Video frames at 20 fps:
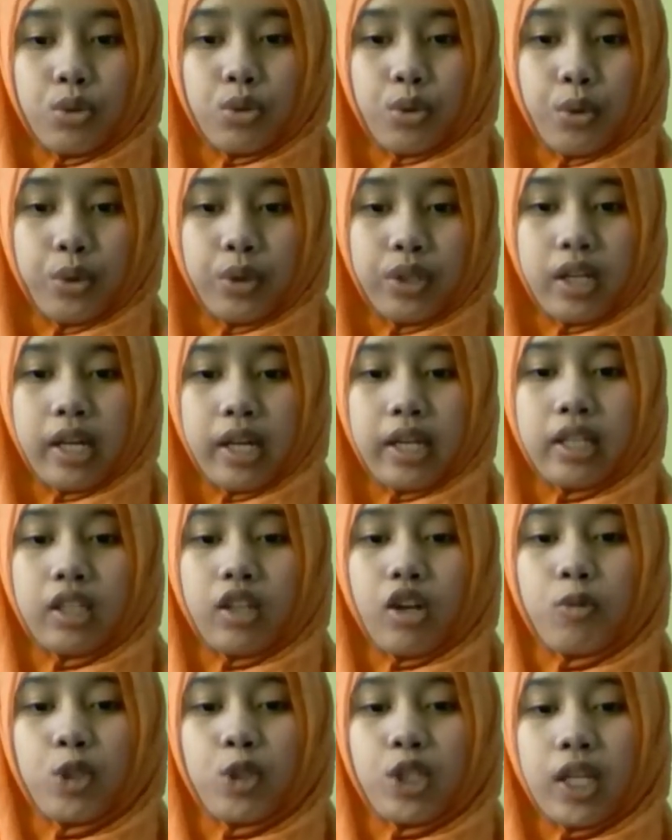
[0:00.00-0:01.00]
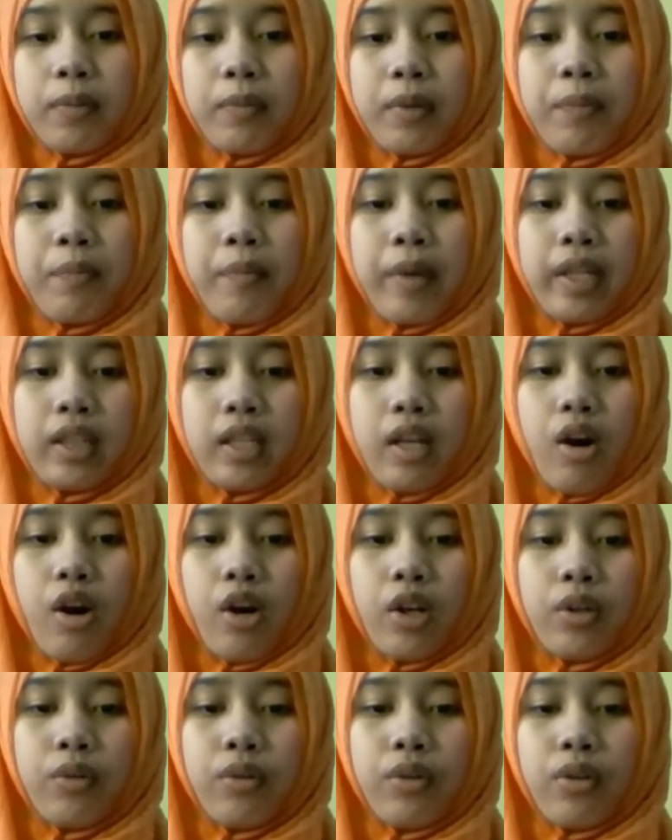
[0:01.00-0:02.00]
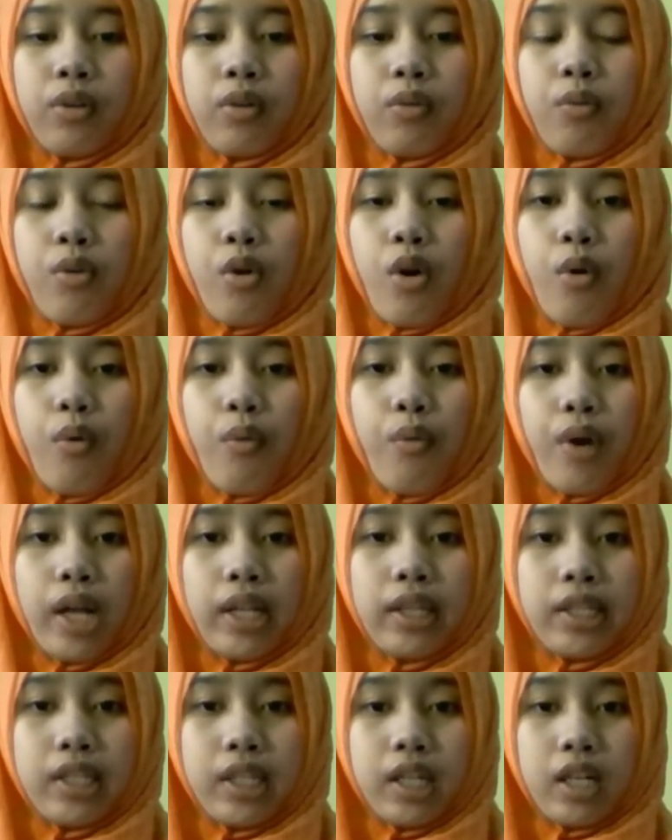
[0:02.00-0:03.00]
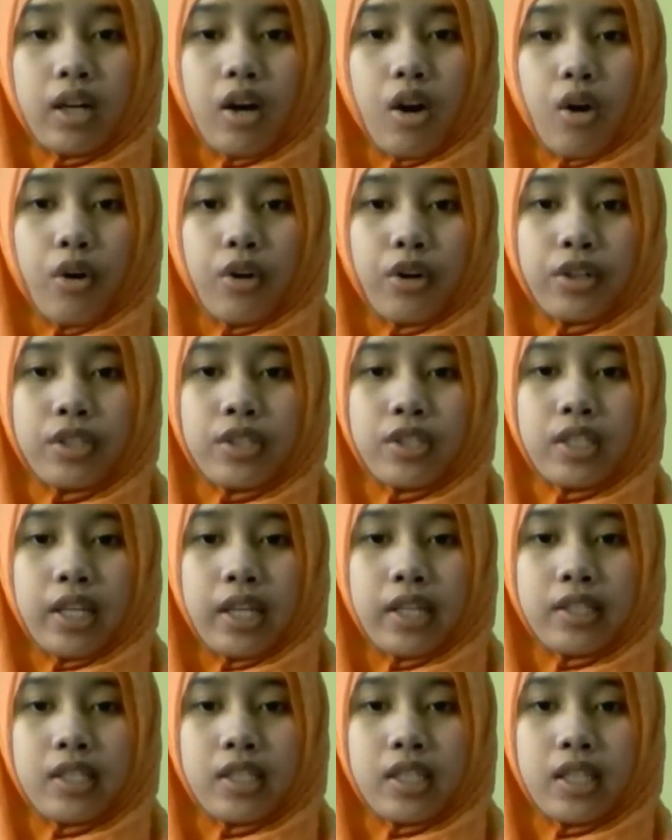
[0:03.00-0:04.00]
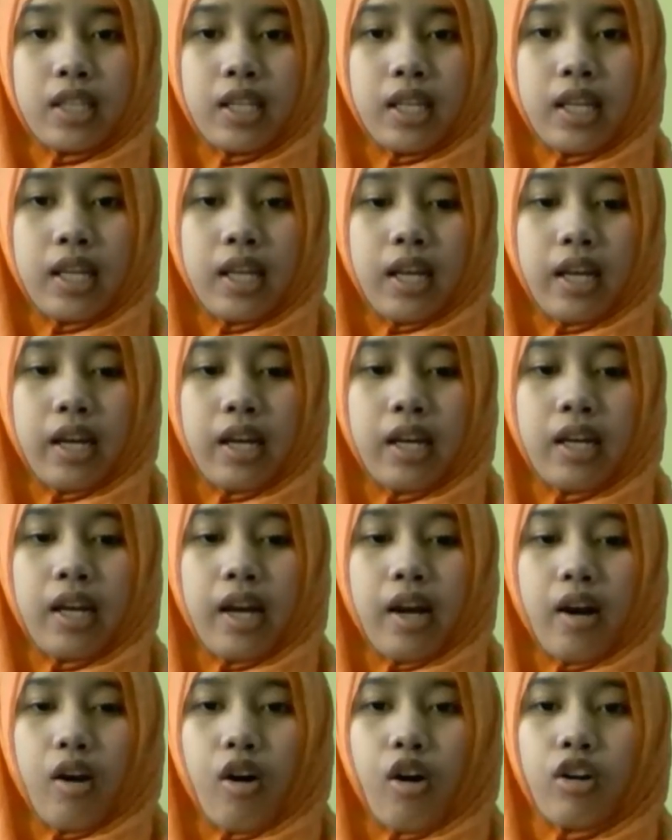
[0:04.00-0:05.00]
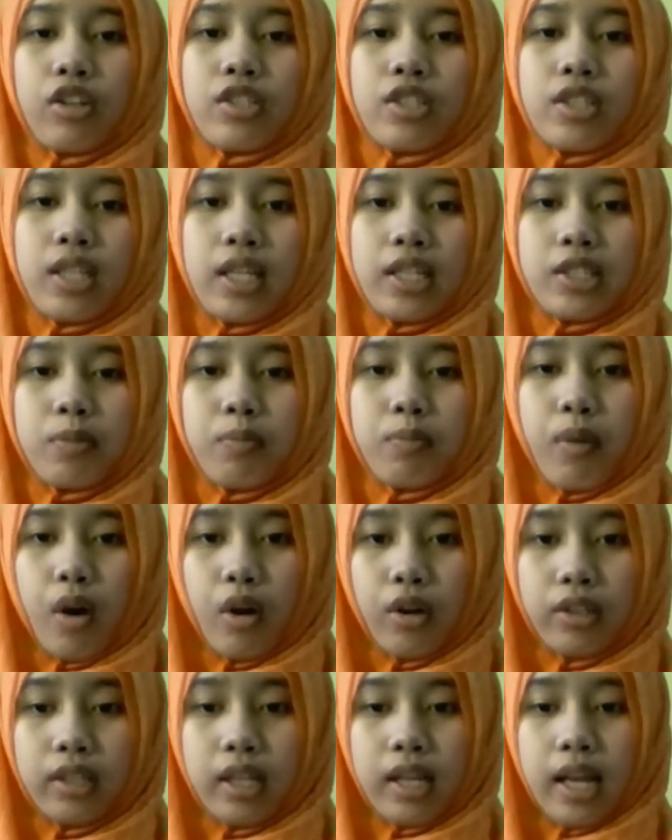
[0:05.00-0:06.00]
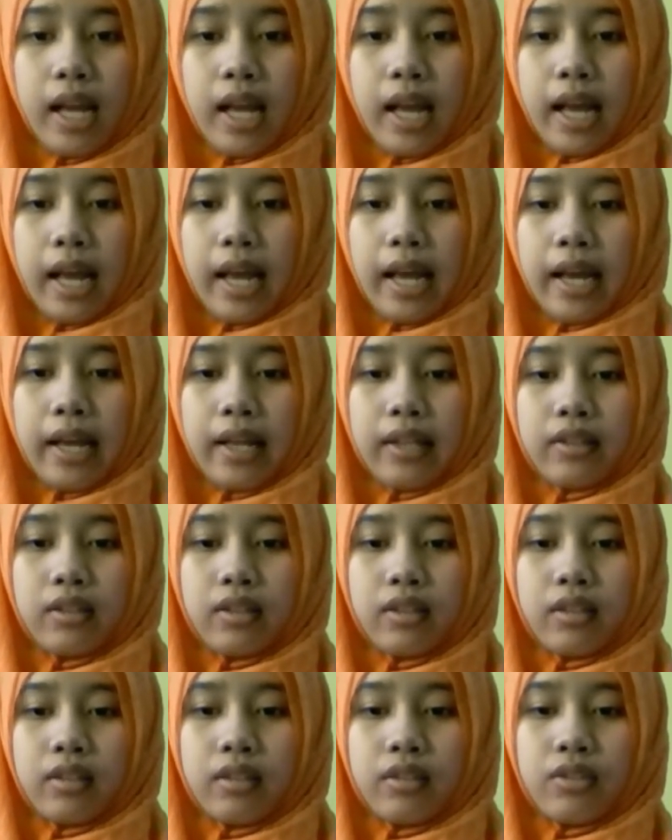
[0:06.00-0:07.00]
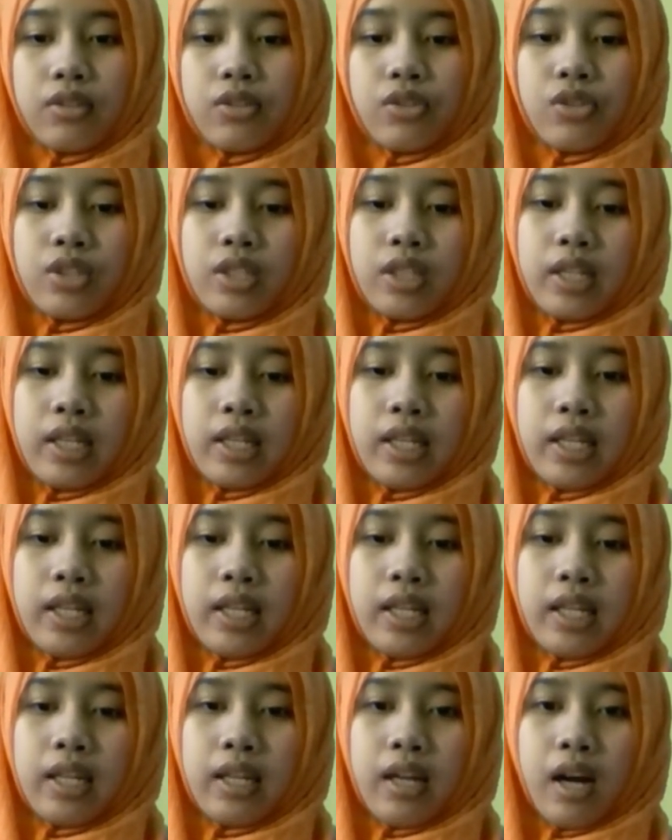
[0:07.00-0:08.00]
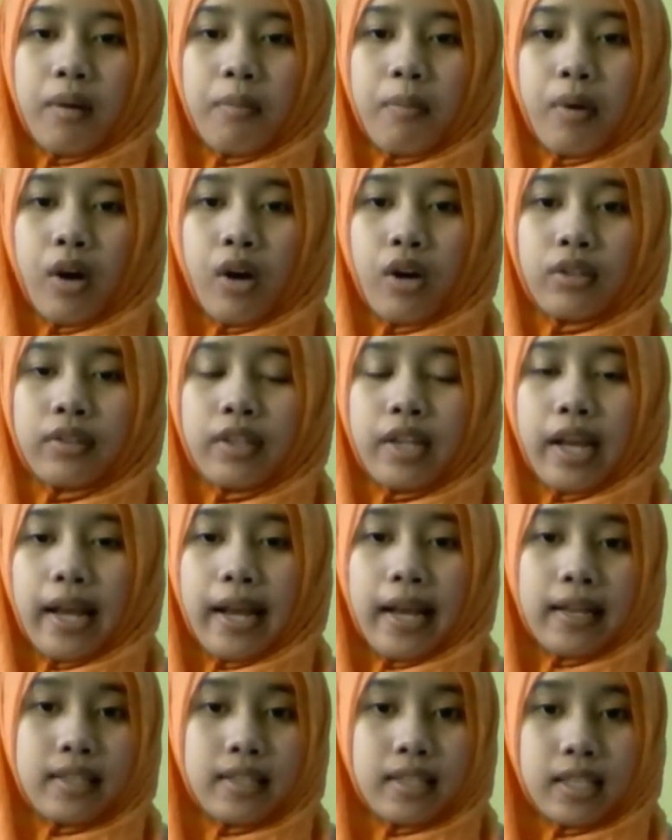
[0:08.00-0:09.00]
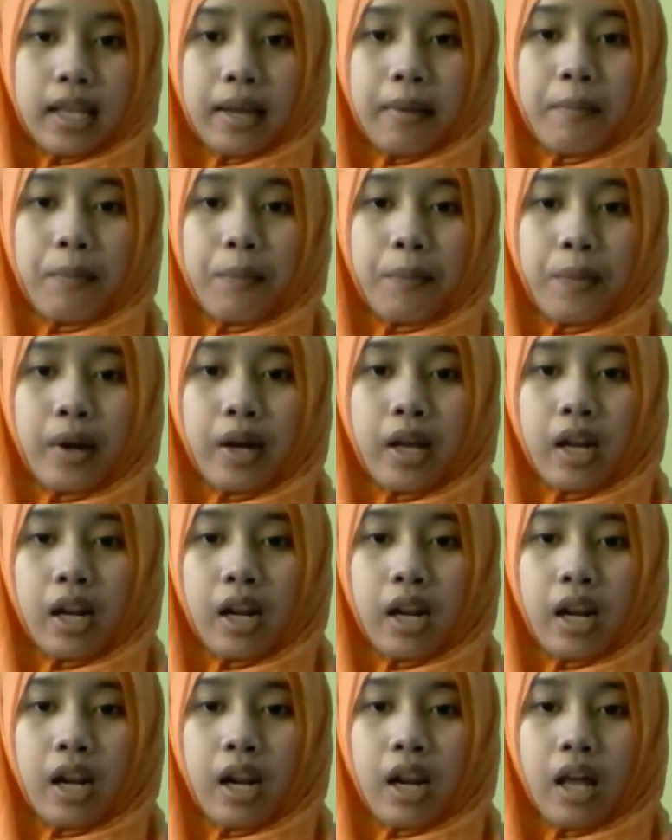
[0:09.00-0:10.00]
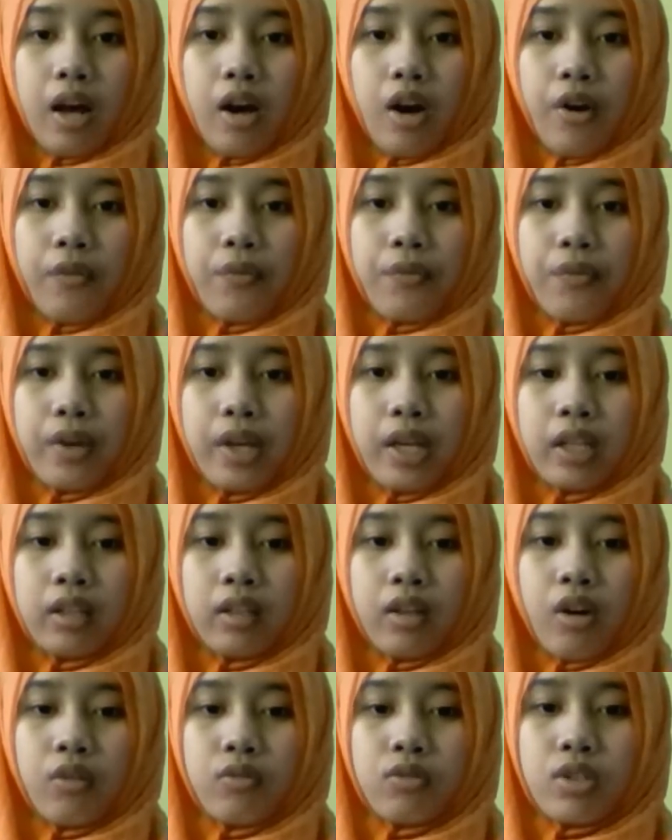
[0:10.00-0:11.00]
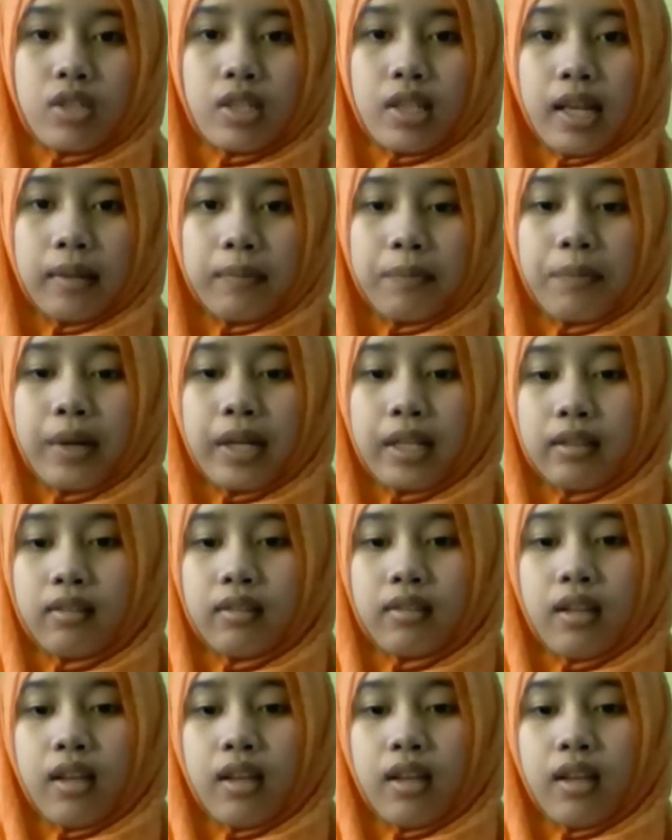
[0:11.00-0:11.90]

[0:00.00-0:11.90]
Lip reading: 2, the income statement made on 1 year or 6 months, and 3, about example of income statement.